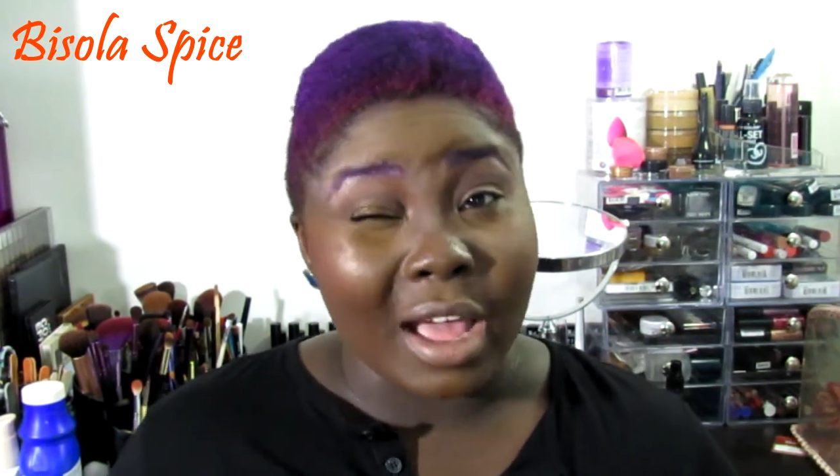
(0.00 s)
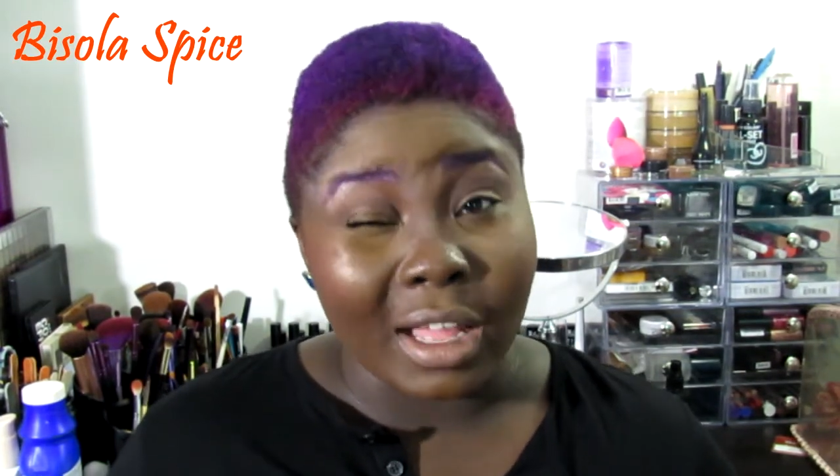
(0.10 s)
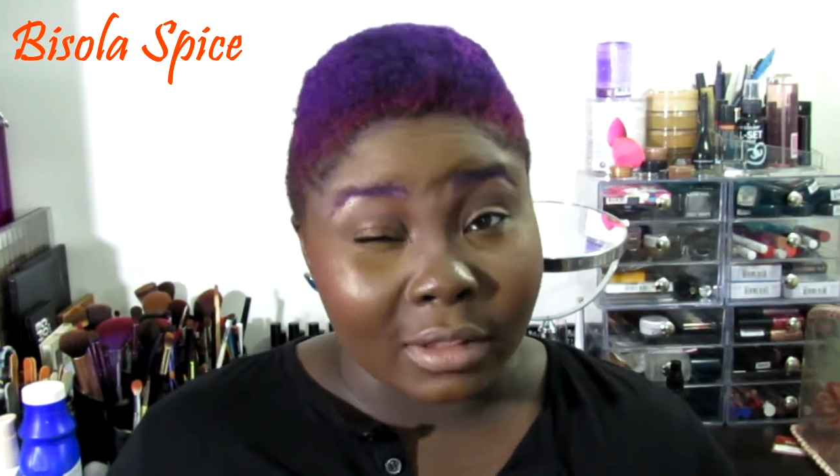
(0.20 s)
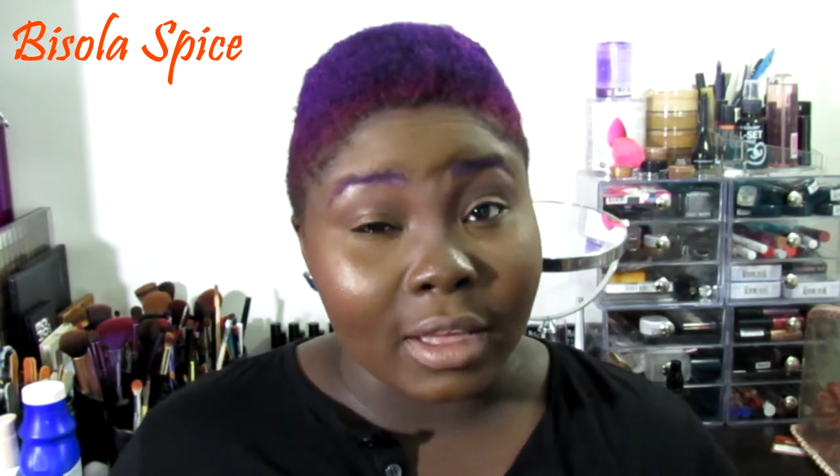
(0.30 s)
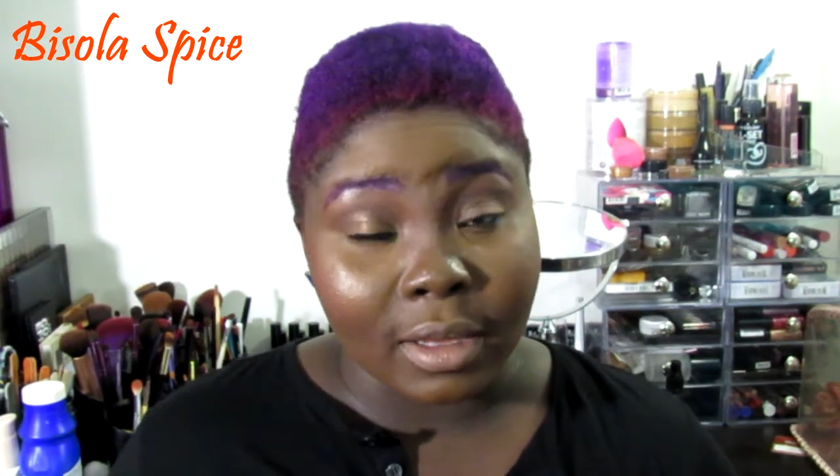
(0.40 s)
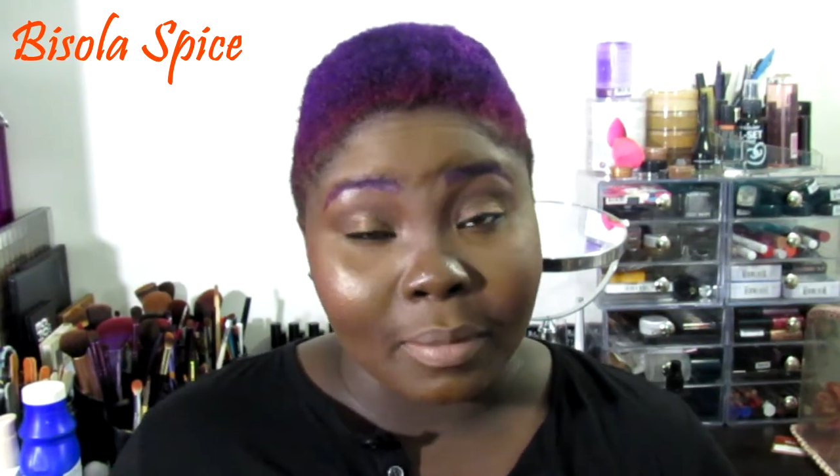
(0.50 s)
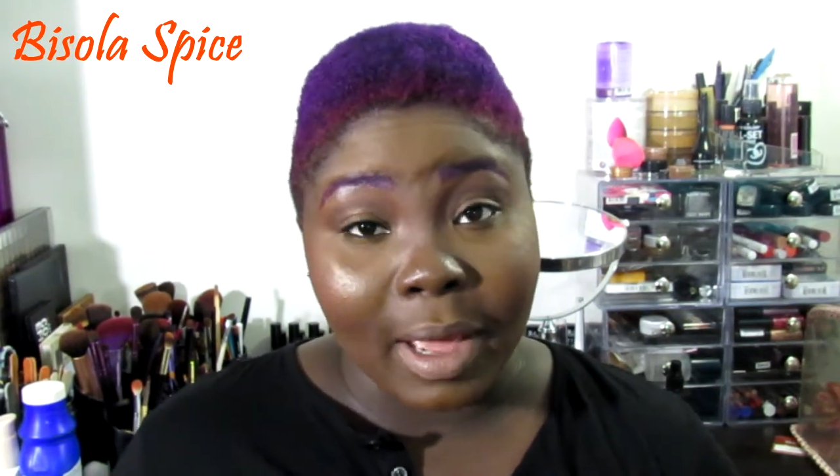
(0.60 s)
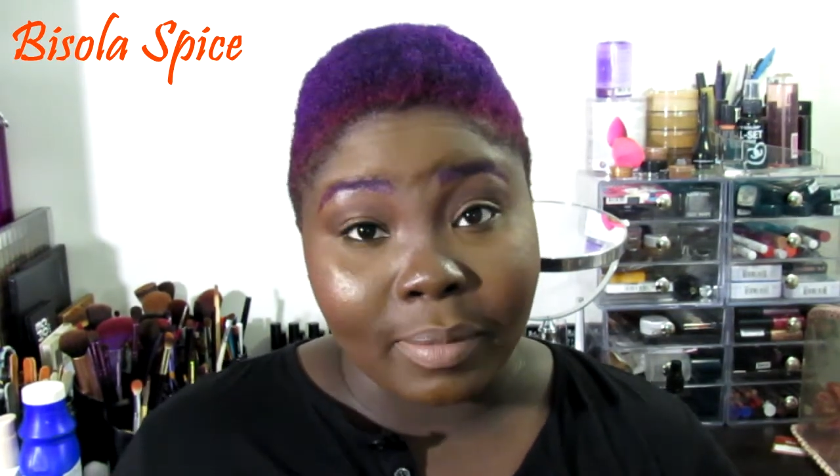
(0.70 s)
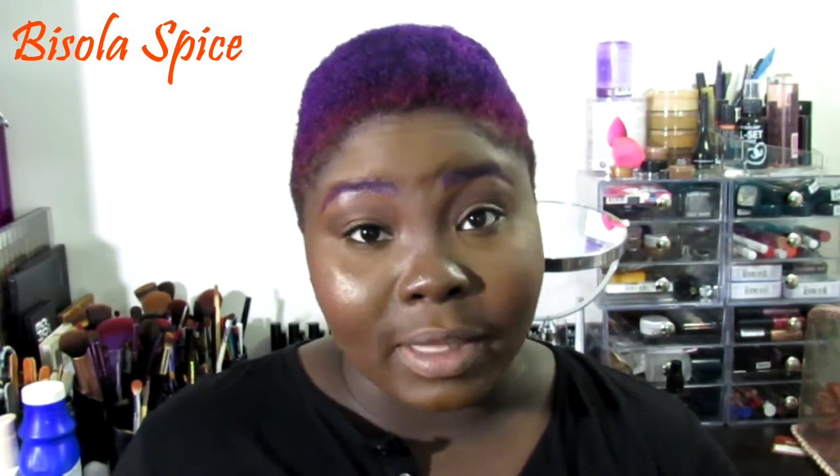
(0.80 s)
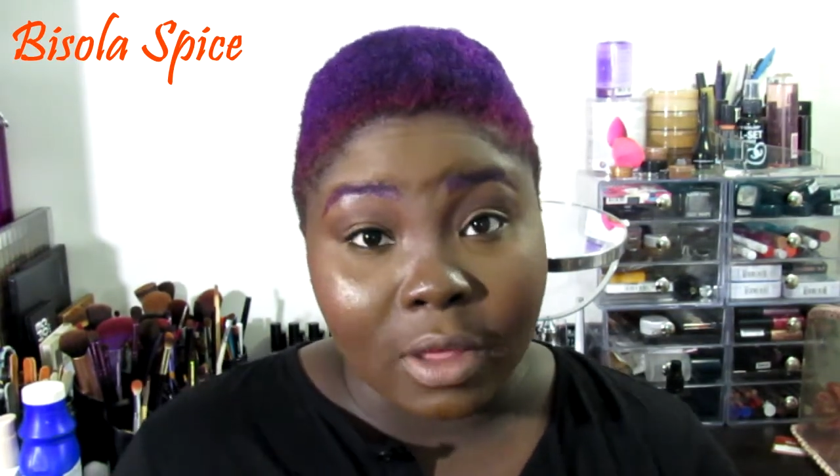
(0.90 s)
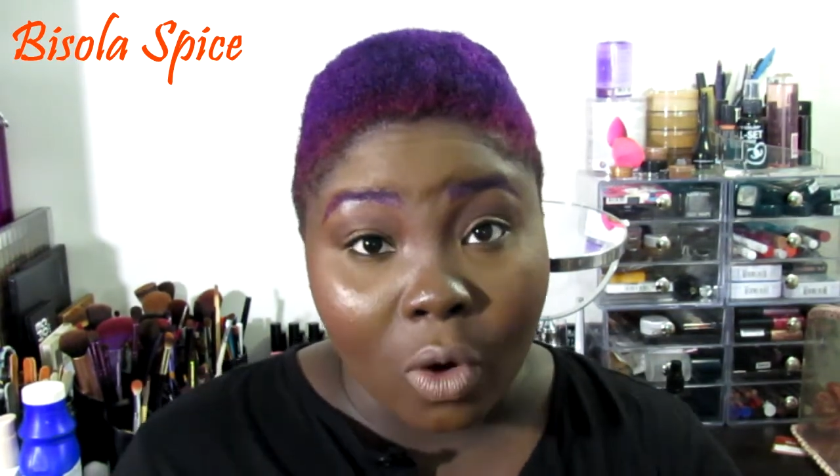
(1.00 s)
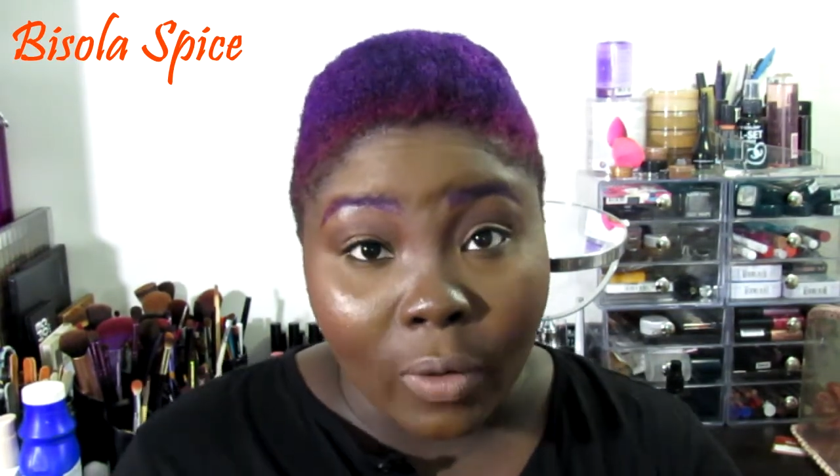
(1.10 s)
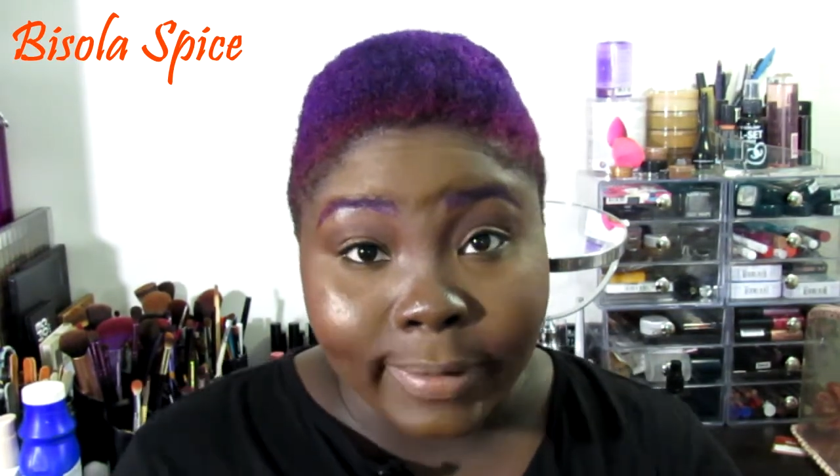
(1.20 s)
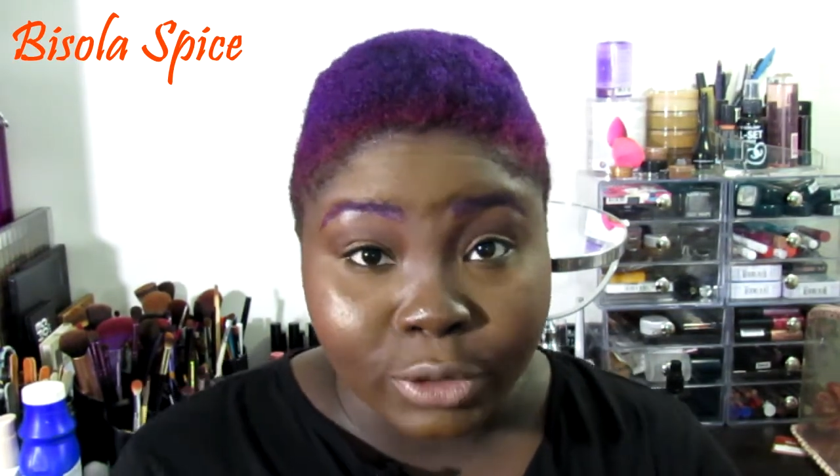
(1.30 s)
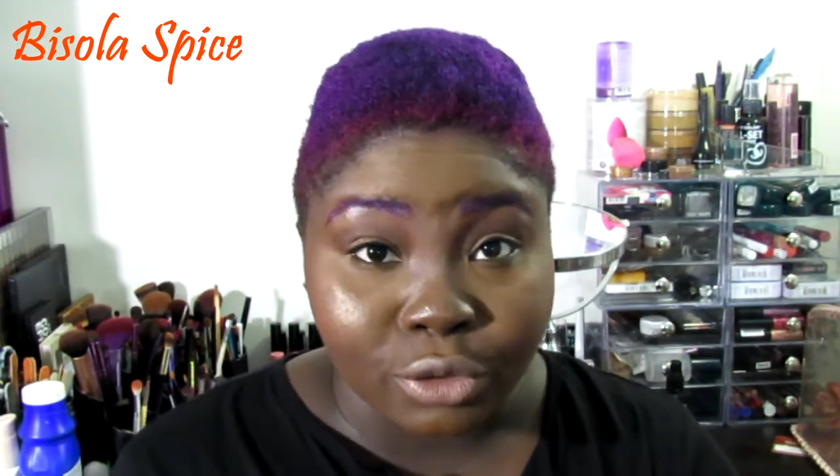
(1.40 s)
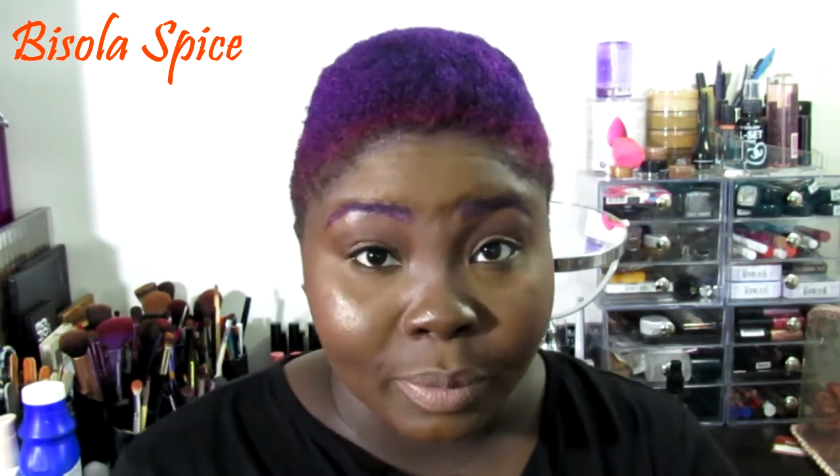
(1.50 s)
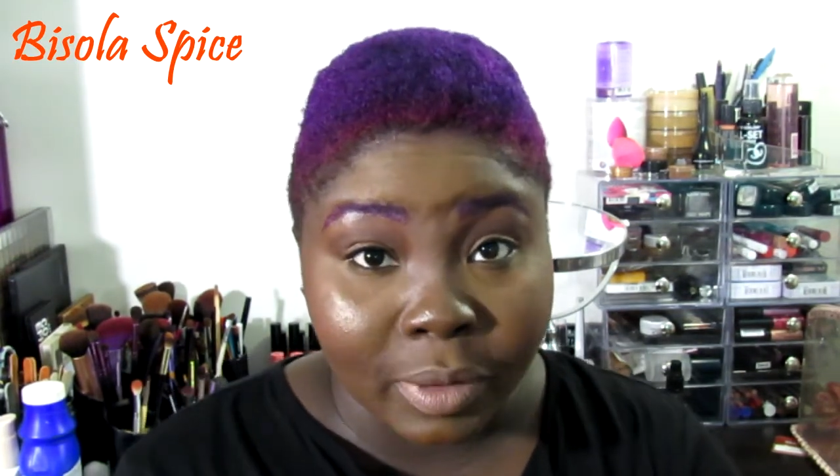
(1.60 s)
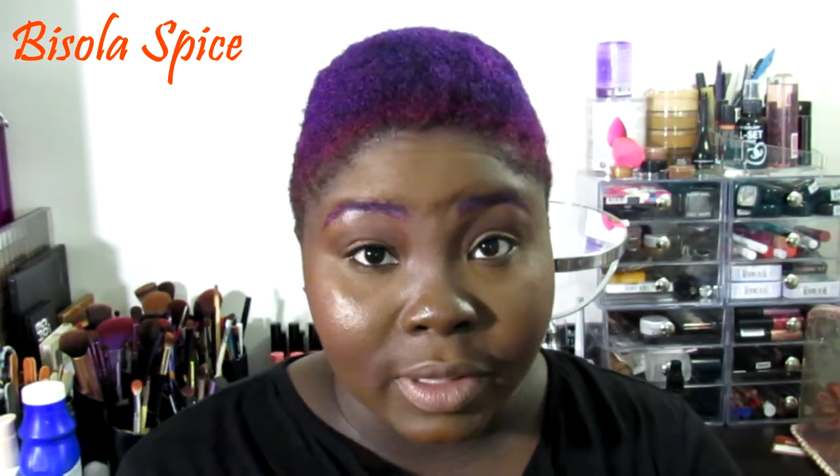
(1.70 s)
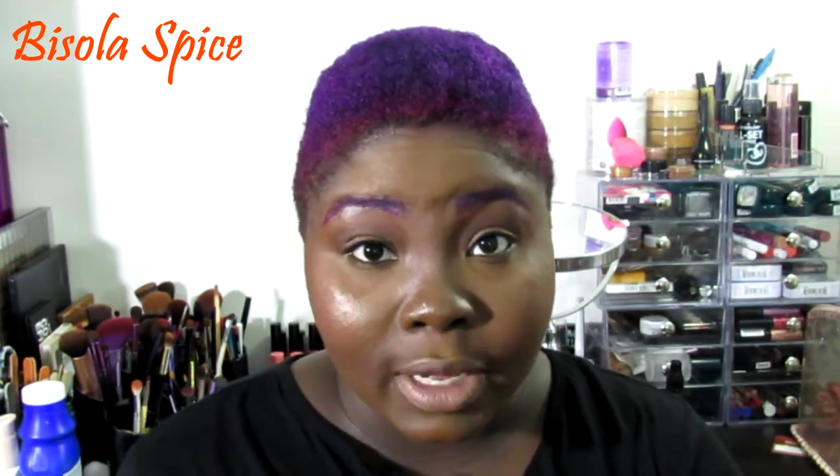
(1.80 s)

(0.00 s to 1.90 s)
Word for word: I think it might be the oil stripping the